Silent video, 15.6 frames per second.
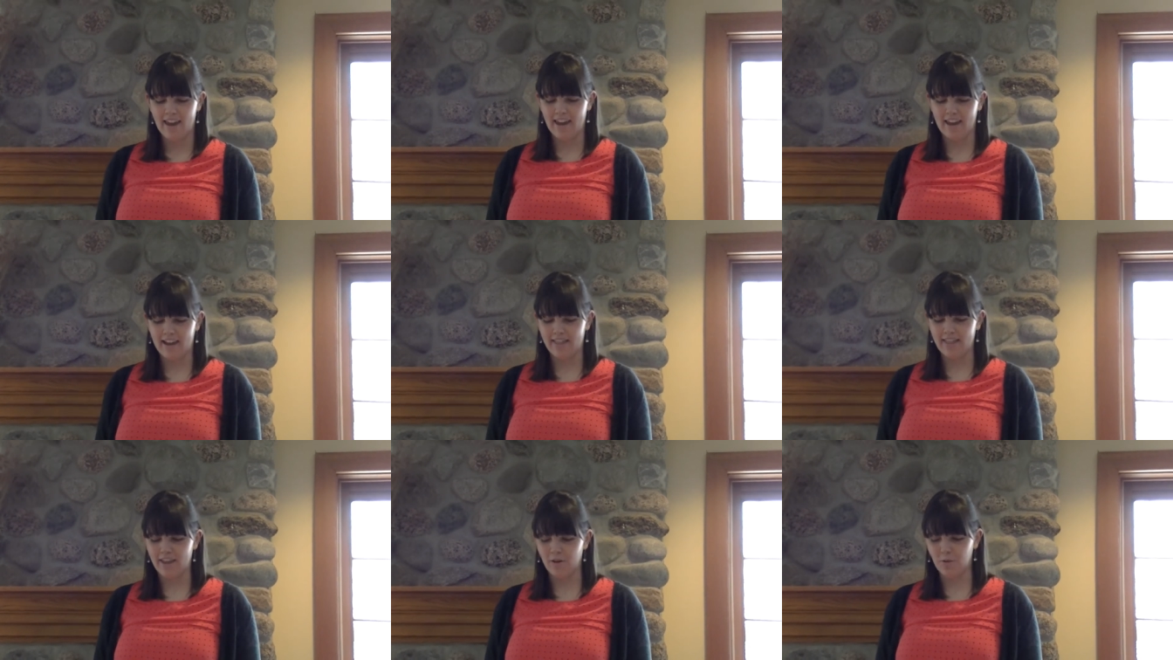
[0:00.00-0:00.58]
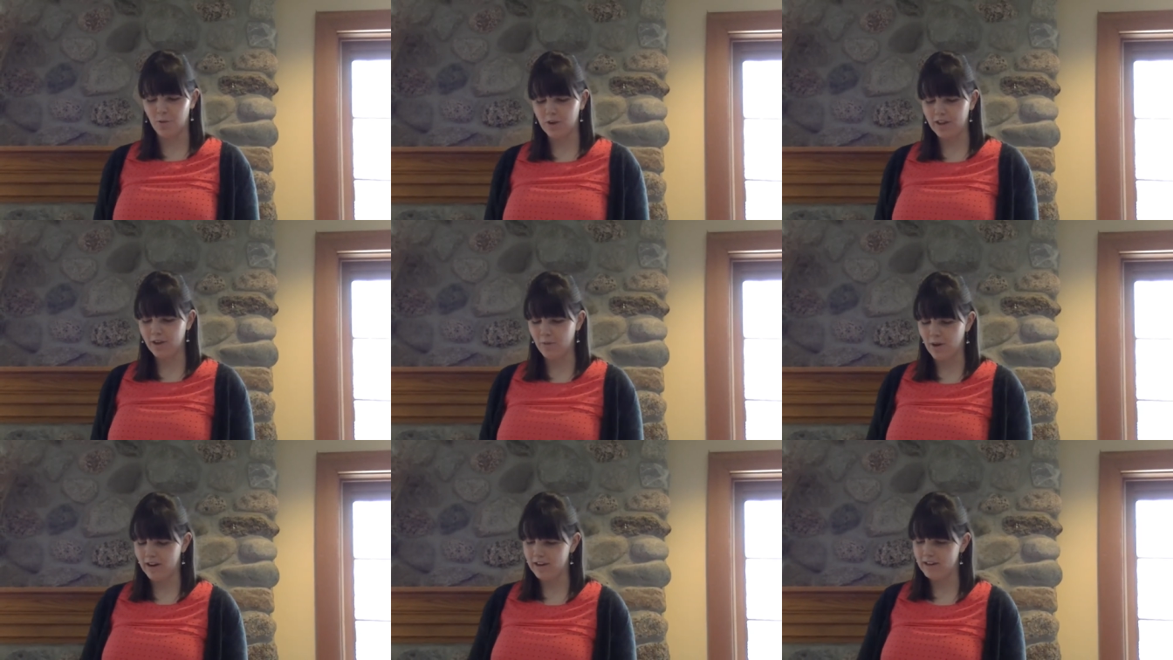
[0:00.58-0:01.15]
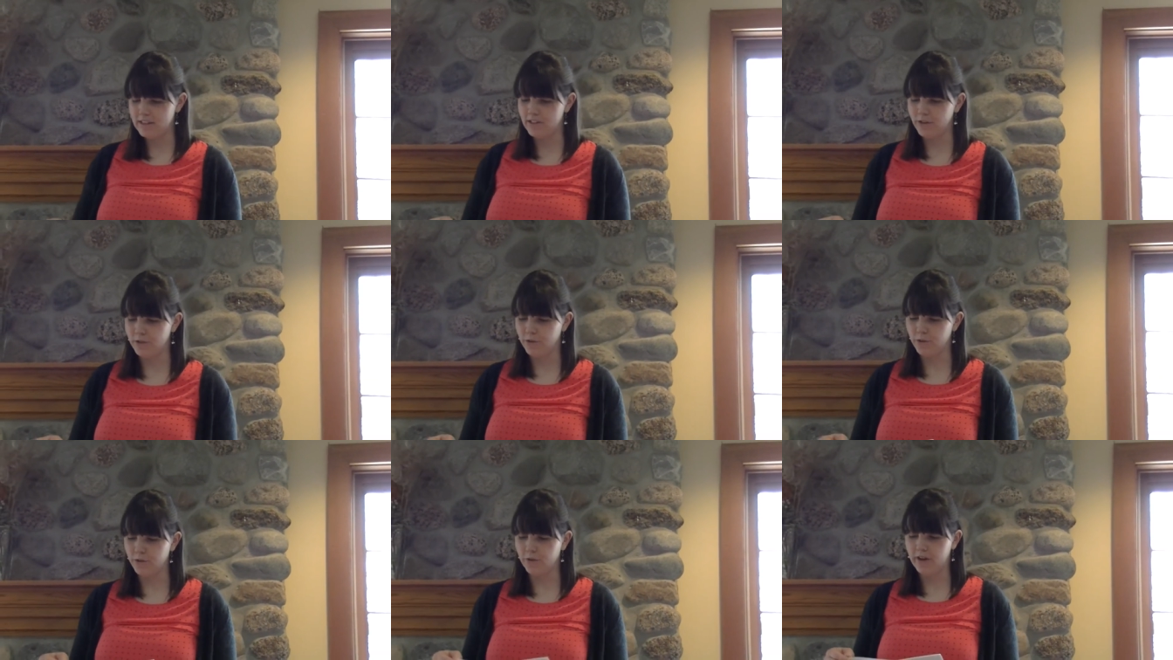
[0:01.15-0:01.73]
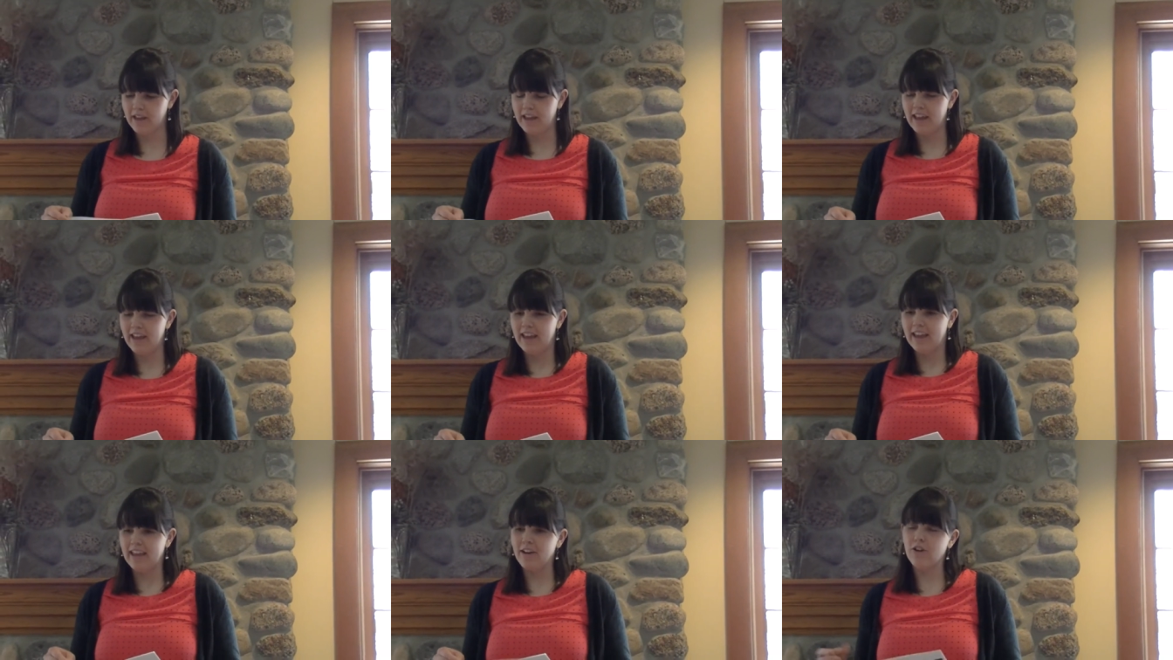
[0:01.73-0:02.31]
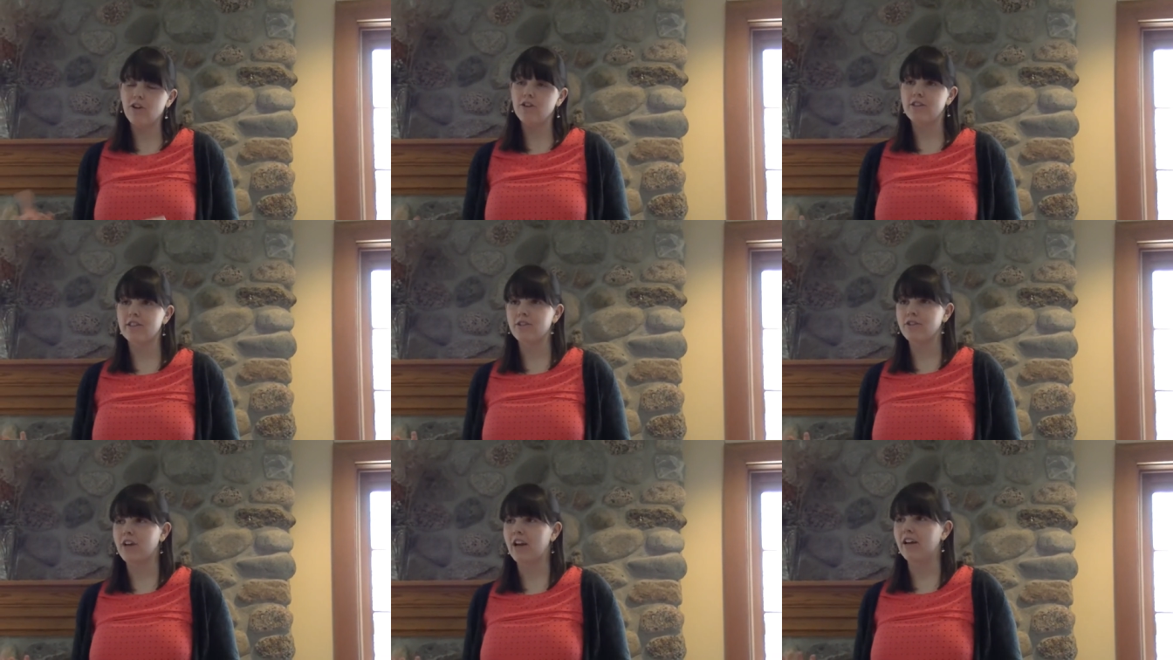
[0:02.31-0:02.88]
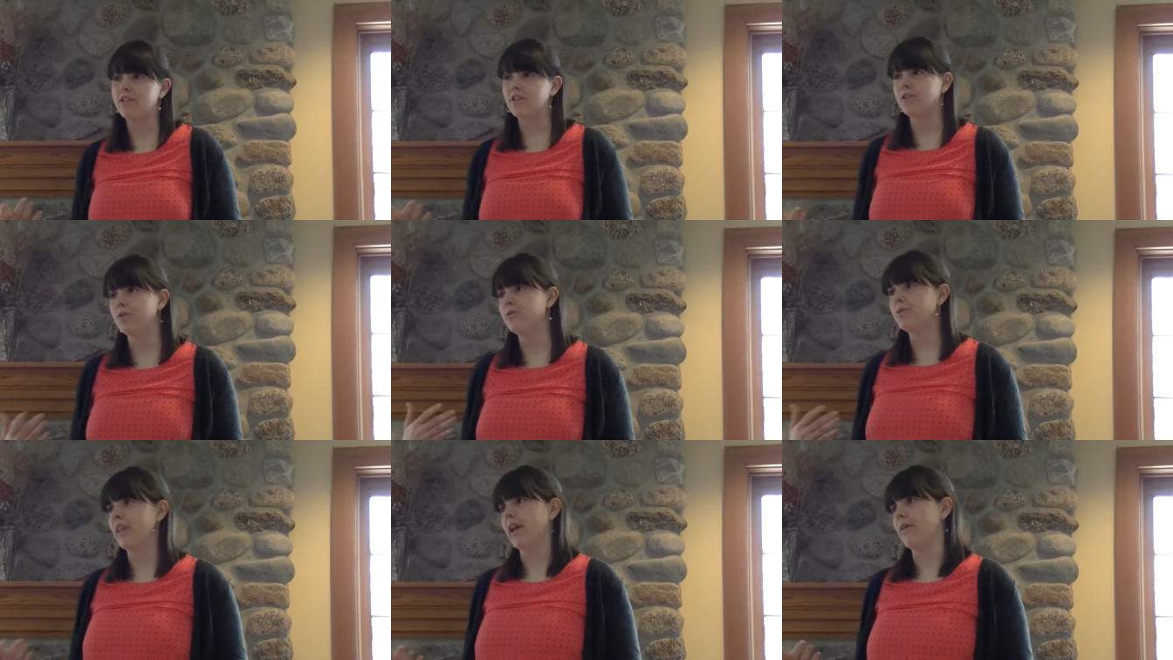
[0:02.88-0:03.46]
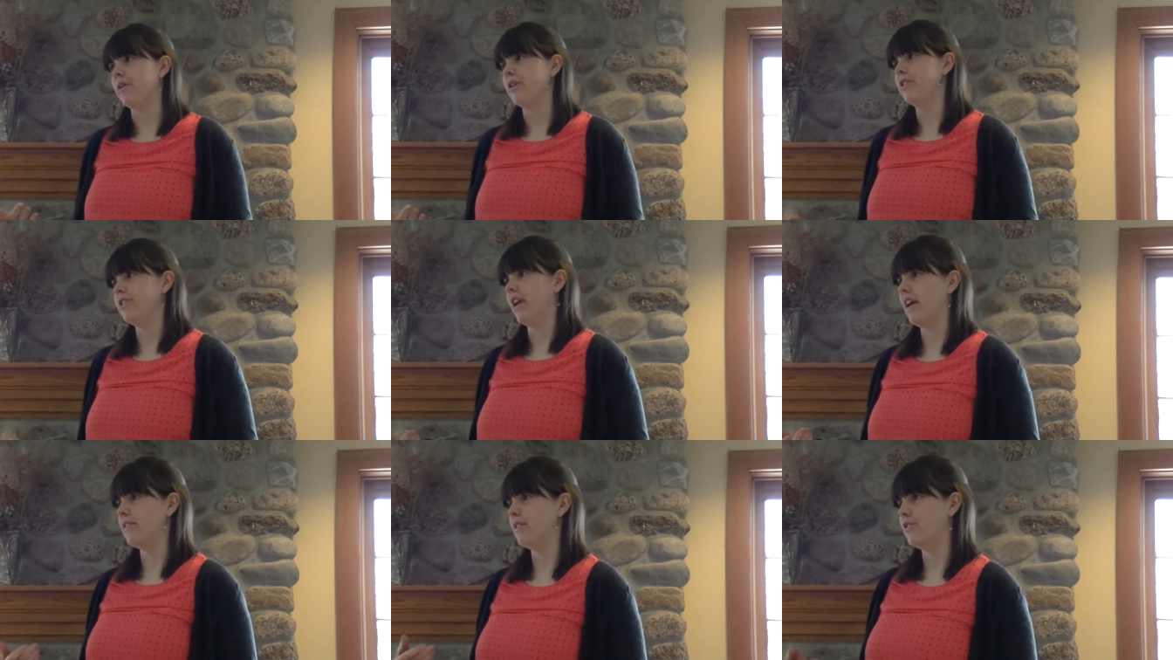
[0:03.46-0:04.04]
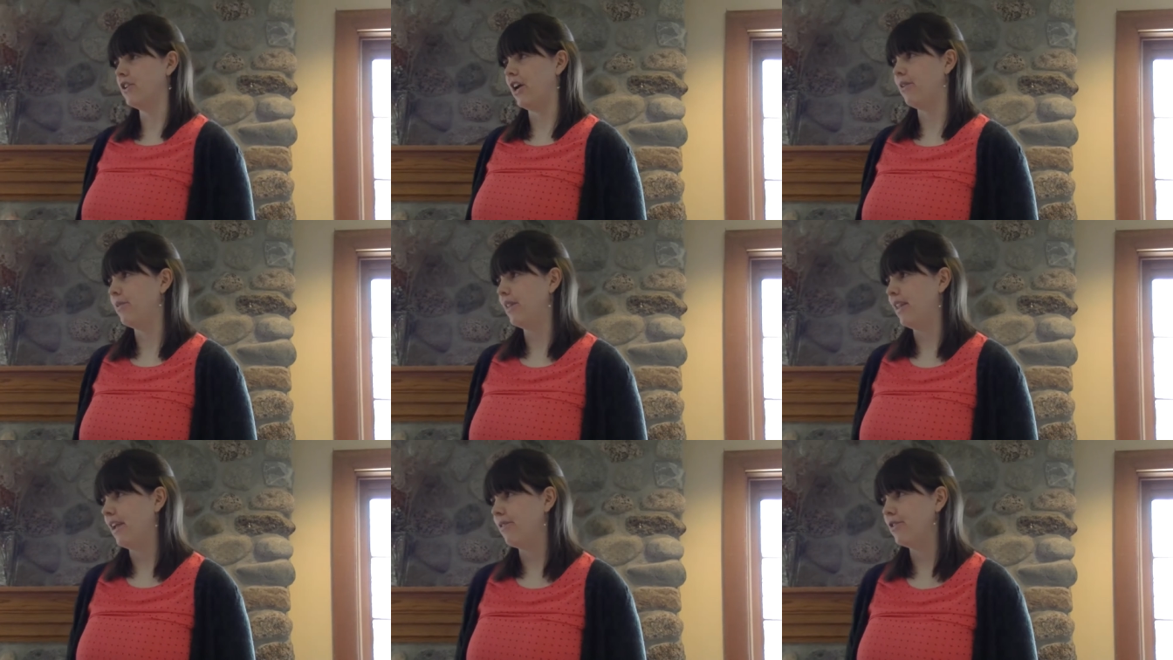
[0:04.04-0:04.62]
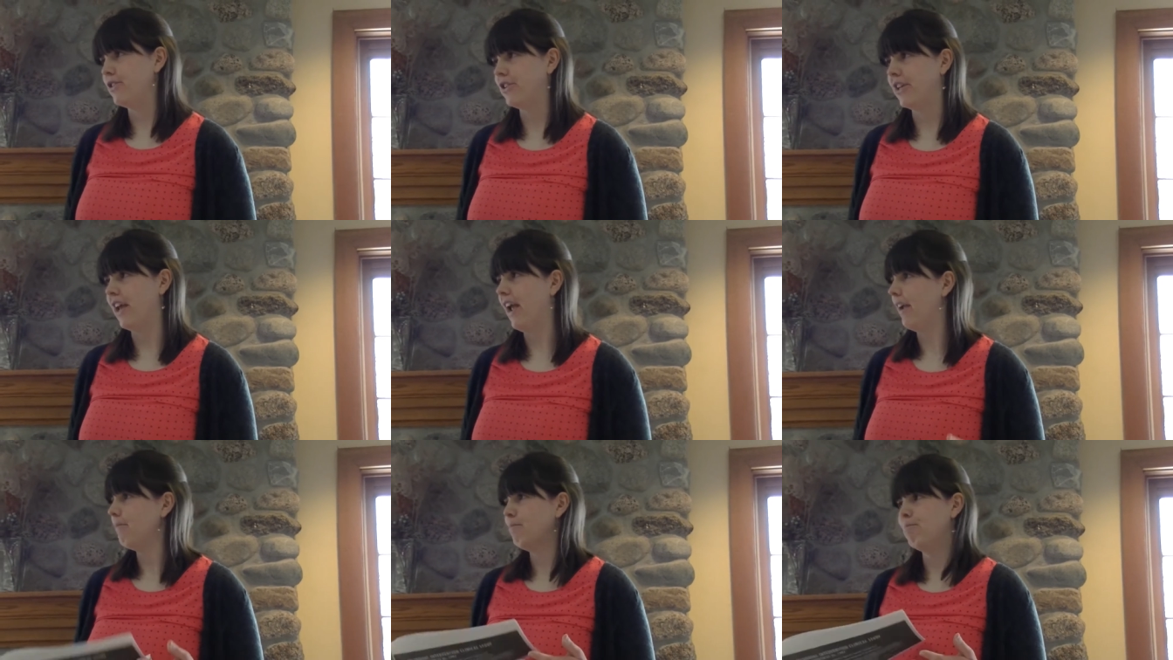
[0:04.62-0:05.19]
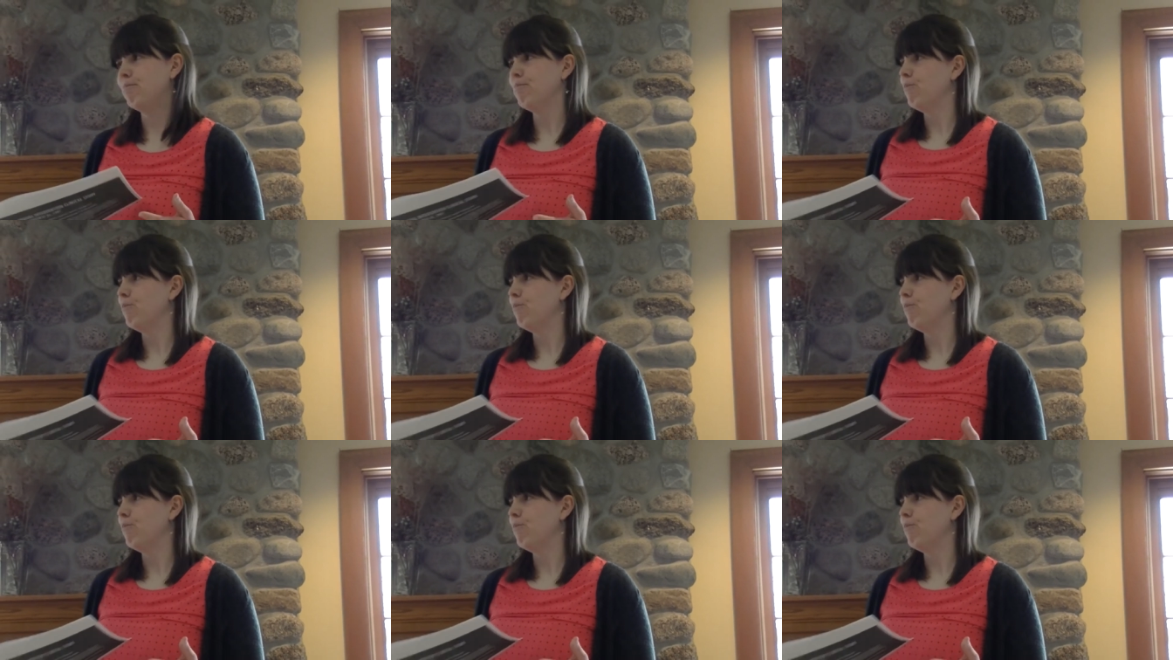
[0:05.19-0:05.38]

and they really wanted to encourage this child to use language as a child with language delay.